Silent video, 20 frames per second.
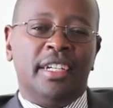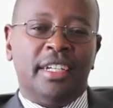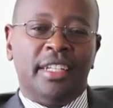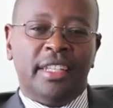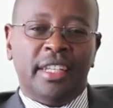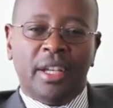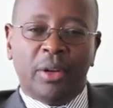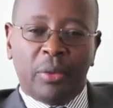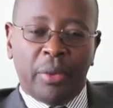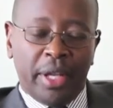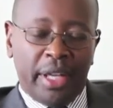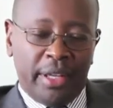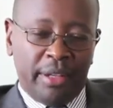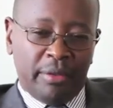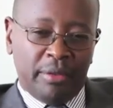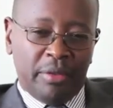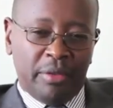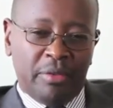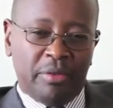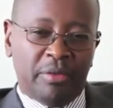There
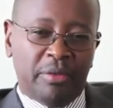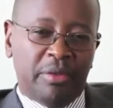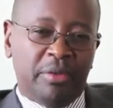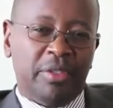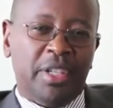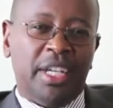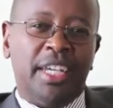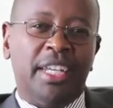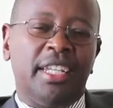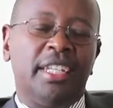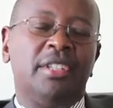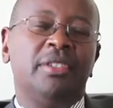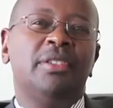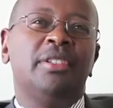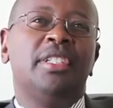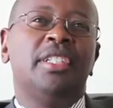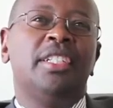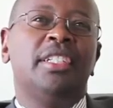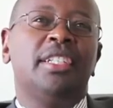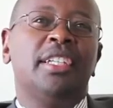we've done a
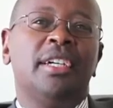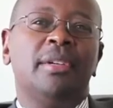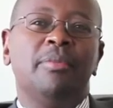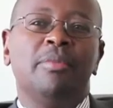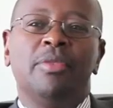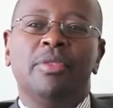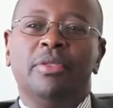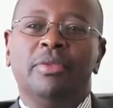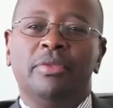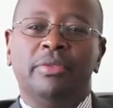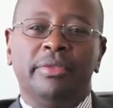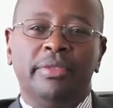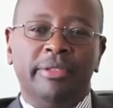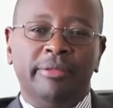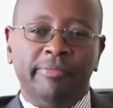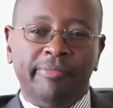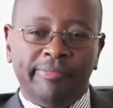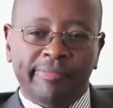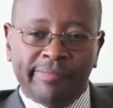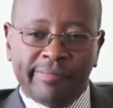lot in terms of
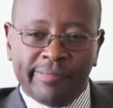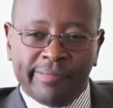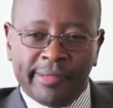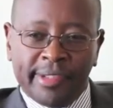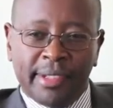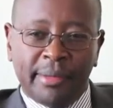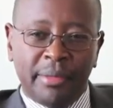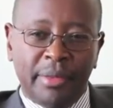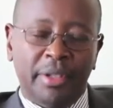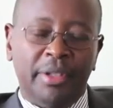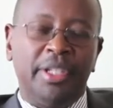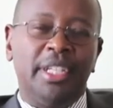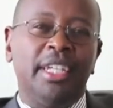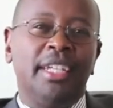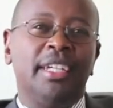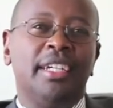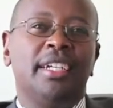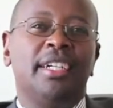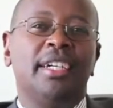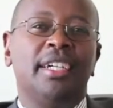
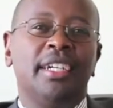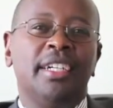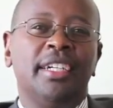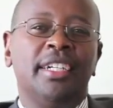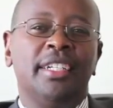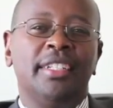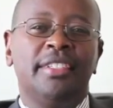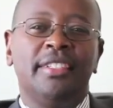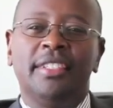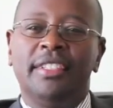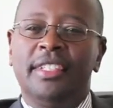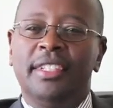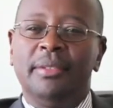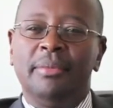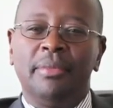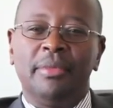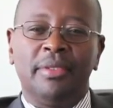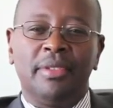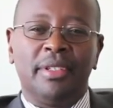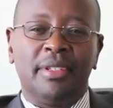building
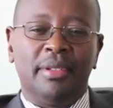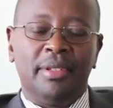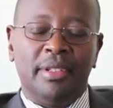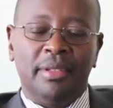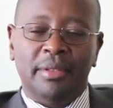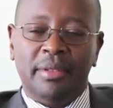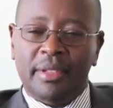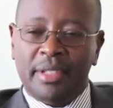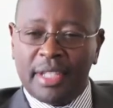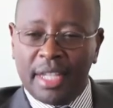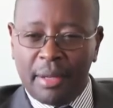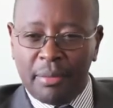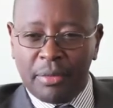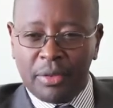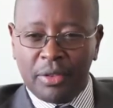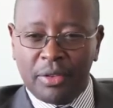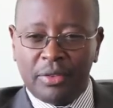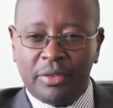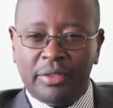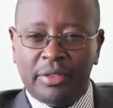systems, in
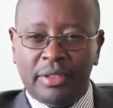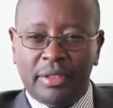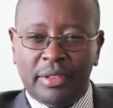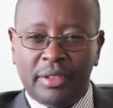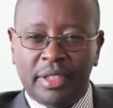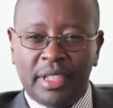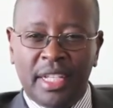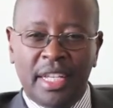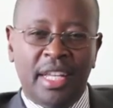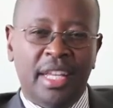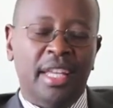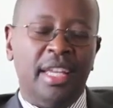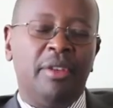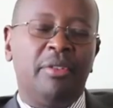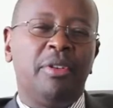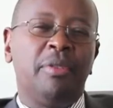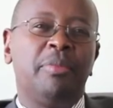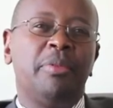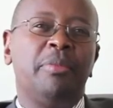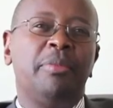terms of
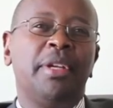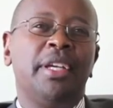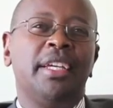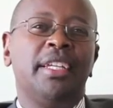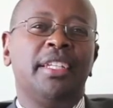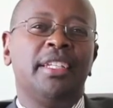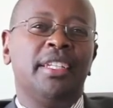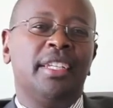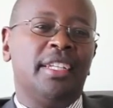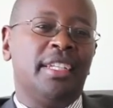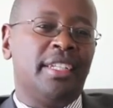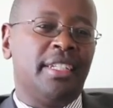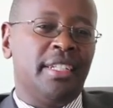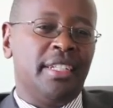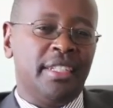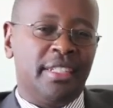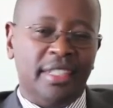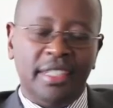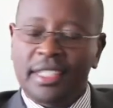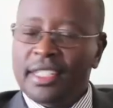equipment
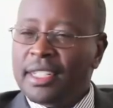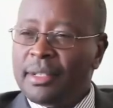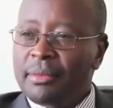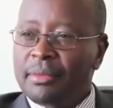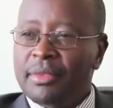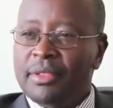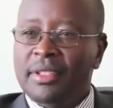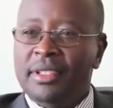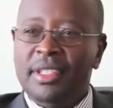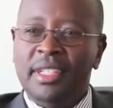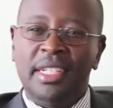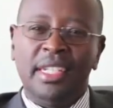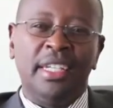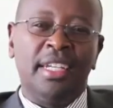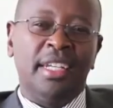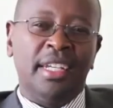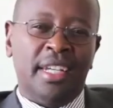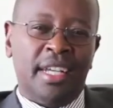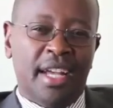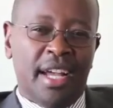and systems
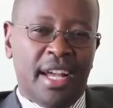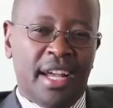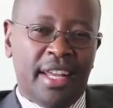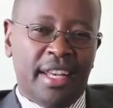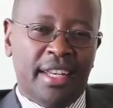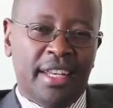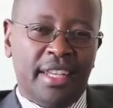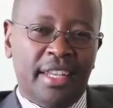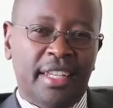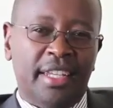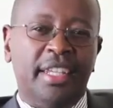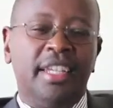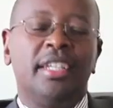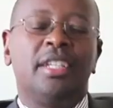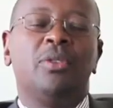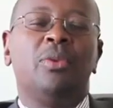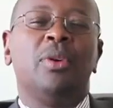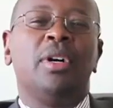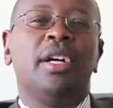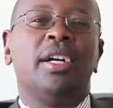and
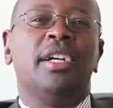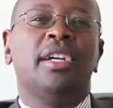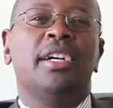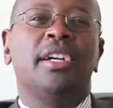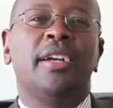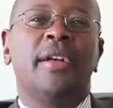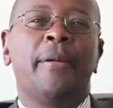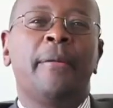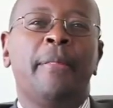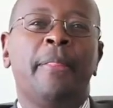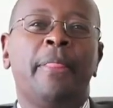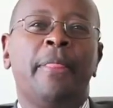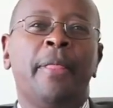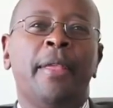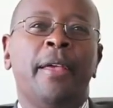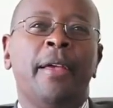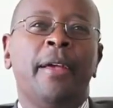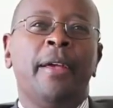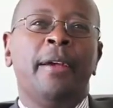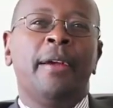network.
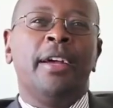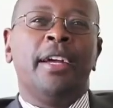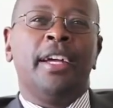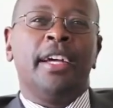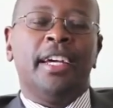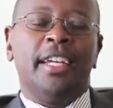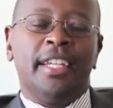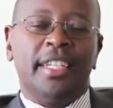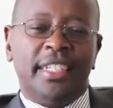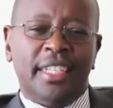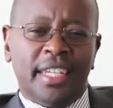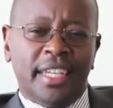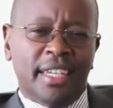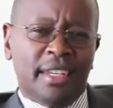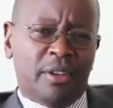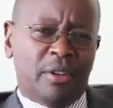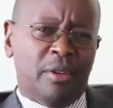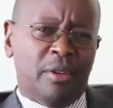And the second